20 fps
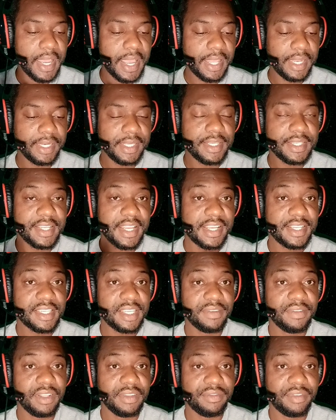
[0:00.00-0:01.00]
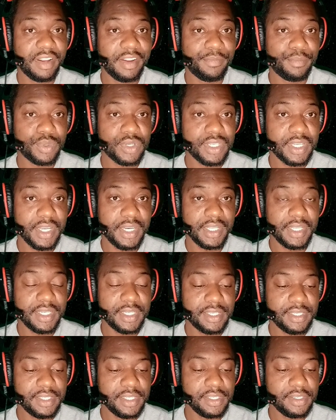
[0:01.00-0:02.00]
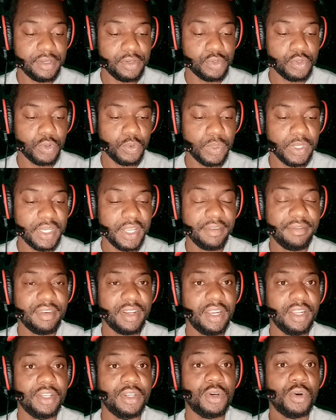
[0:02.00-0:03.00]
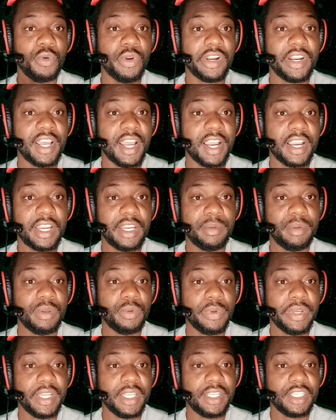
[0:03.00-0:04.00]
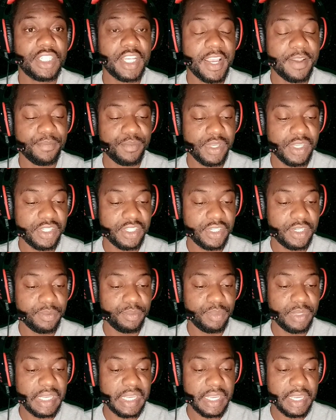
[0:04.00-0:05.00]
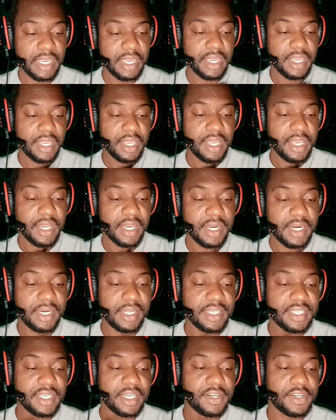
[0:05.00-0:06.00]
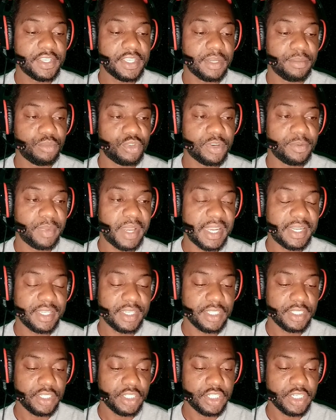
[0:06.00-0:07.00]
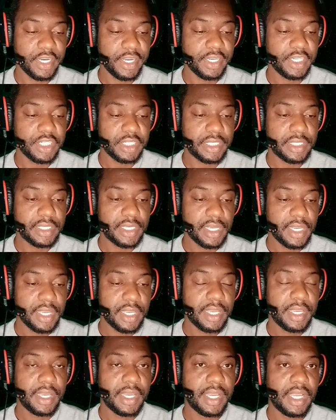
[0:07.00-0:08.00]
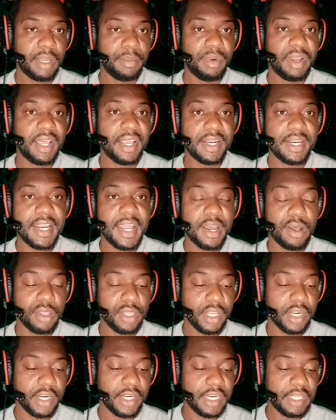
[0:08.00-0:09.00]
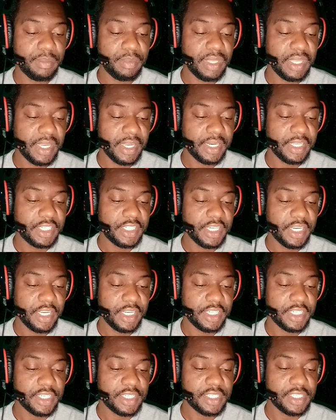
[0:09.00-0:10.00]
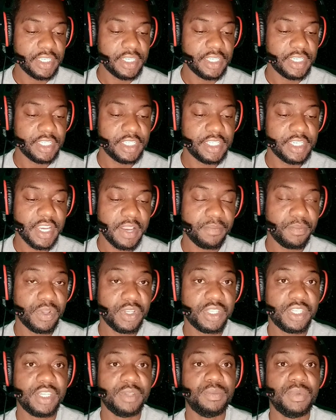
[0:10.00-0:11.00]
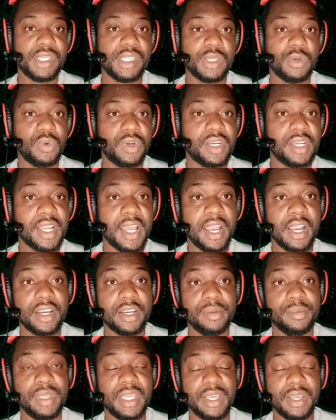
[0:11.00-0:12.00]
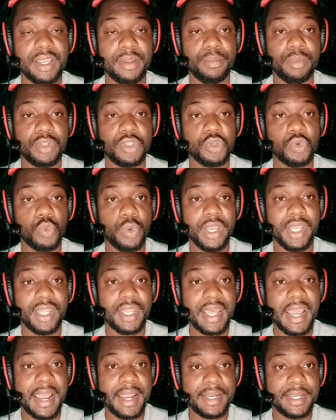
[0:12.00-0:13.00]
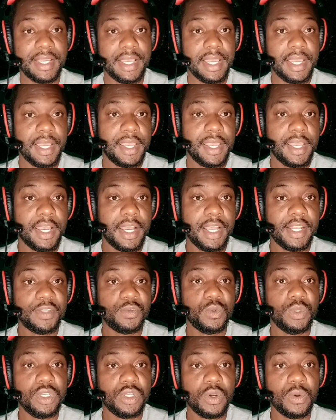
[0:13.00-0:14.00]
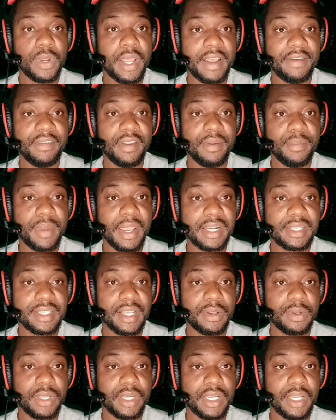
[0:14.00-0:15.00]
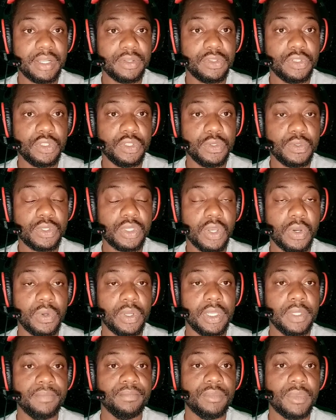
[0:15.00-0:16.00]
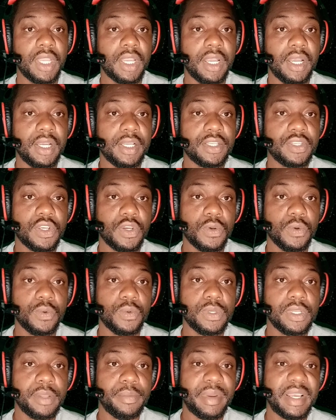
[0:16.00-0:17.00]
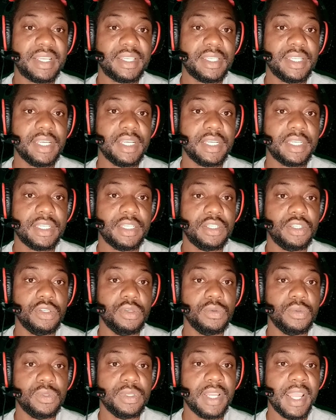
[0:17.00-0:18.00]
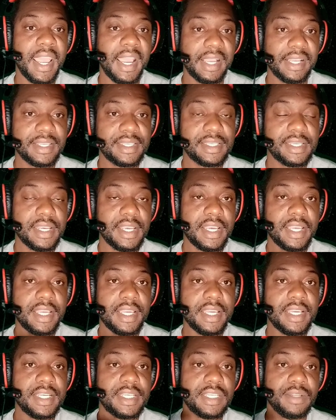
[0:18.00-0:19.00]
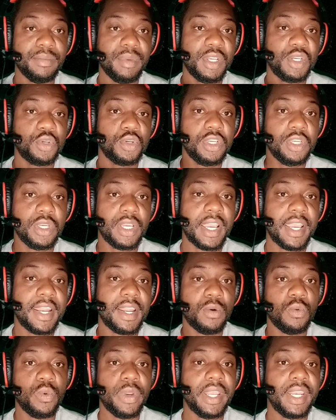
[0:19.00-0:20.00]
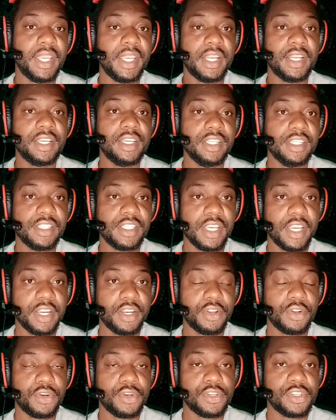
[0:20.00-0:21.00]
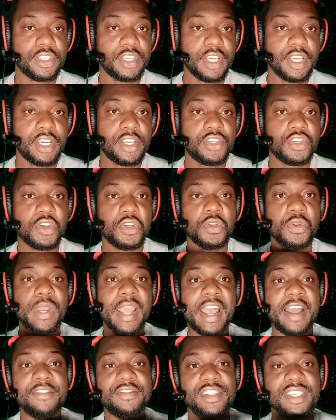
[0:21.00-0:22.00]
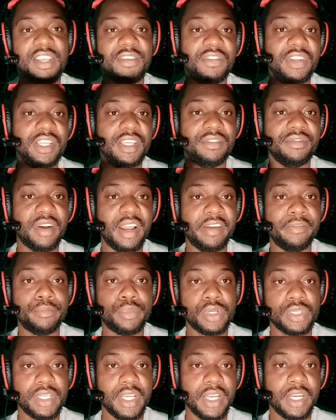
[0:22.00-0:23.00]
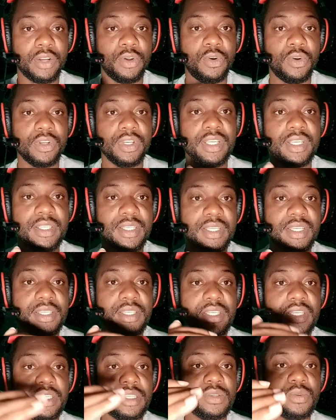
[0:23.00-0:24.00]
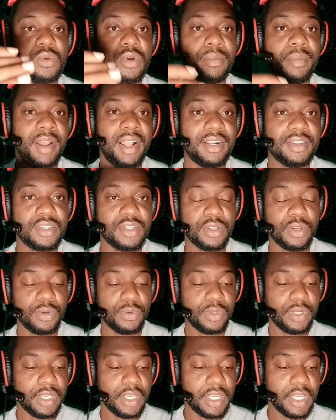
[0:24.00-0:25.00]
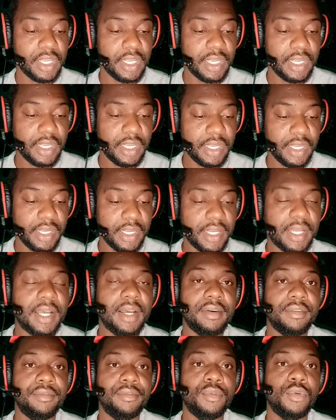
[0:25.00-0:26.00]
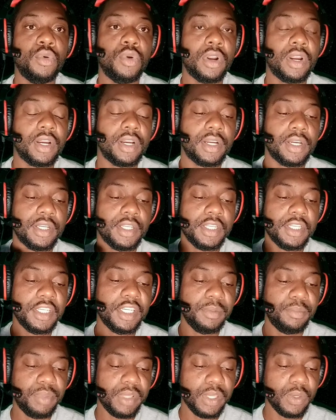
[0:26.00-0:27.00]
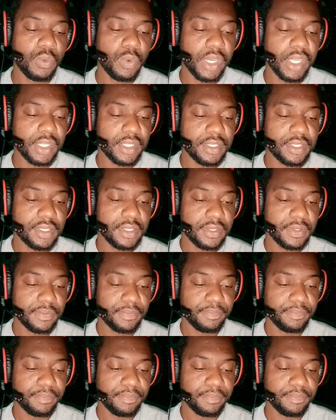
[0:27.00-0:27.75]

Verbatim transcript: at least that 75% in the CC store. We definitely know we're not going to be winning Champions GP unless there are some dramatical changes. Uh, but I doubt there are going to be any changes in the Champions GP, so we're not going to be able to win that as we don't have a max out account to do so. Uh, so the best thing to do next is to make sure you get a win in contenders. So you have 75% on the CC store milestone uh, for GP wins.